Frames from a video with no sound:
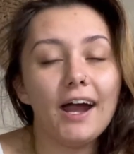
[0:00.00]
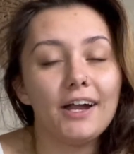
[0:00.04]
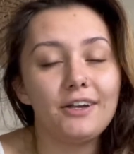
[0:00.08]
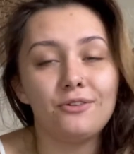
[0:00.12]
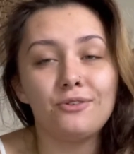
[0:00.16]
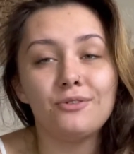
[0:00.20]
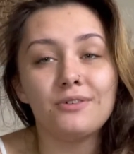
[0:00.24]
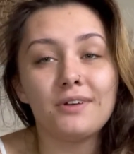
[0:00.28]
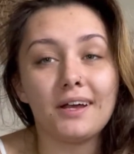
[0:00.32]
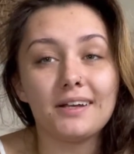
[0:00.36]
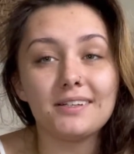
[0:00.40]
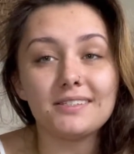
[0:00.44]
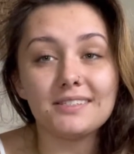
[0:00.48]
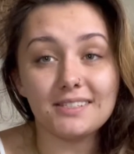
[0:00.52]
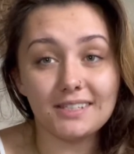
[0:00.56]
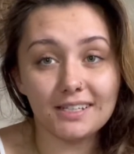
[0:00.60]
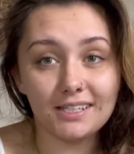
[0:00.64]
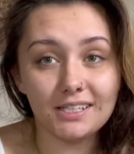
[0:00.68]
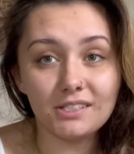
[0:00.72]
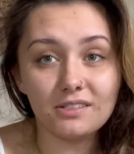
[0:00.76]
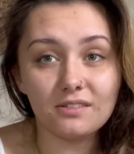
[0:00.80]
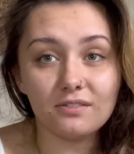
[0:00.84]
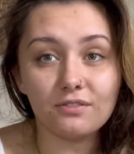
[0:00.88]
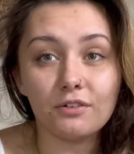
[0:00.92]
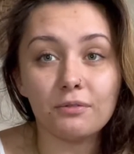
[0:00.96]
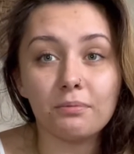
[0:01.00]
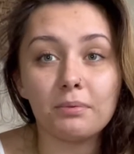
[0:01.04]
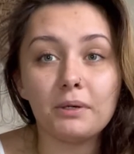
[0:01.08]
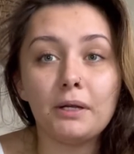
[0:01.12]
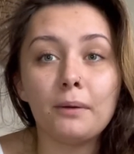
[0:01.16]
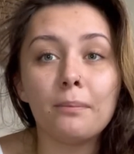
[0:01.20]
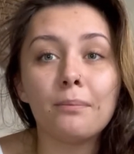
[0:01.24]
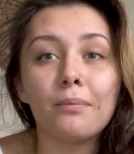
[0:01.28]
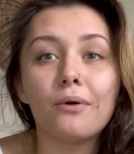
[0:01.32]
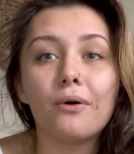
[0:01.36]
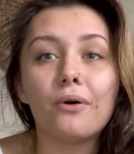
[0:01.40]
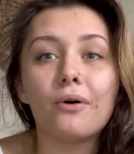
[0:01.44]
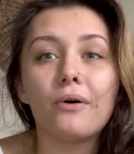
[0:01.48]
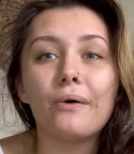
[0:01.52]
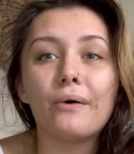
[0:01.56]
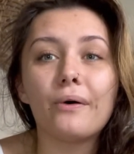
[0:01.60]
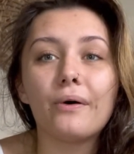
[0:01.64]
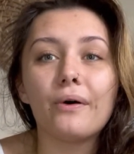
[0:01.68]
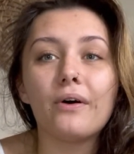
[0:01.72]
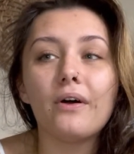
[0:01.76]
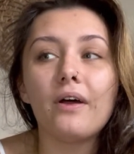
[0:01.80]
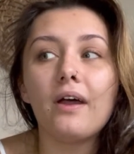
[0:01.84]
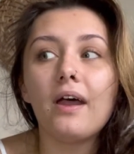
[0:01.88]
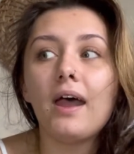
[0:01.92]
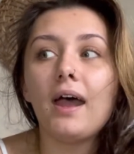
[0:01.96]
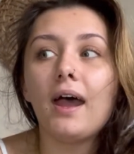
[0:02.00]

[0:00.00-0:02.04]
do nice things for people.